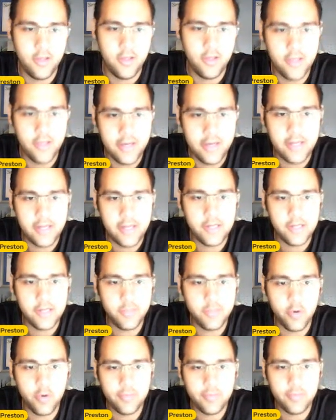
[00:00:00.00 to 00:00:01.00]
An
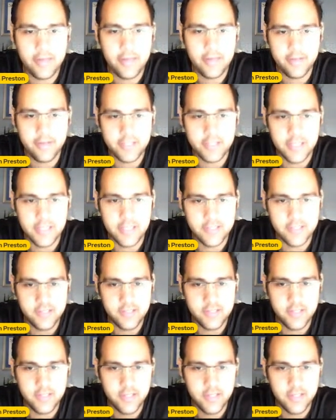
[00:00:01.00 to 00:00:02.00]
English-born player on this
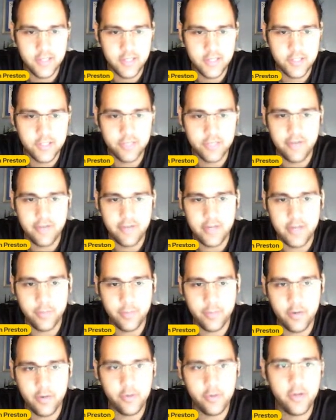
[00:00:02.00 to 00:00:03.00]
list, Giovanni
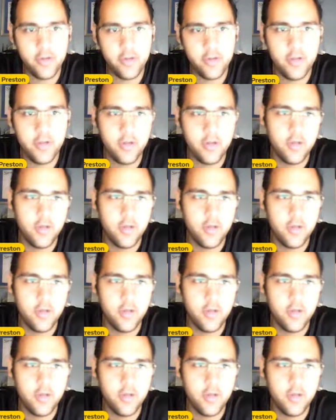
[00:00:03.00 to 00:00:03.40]
Brown.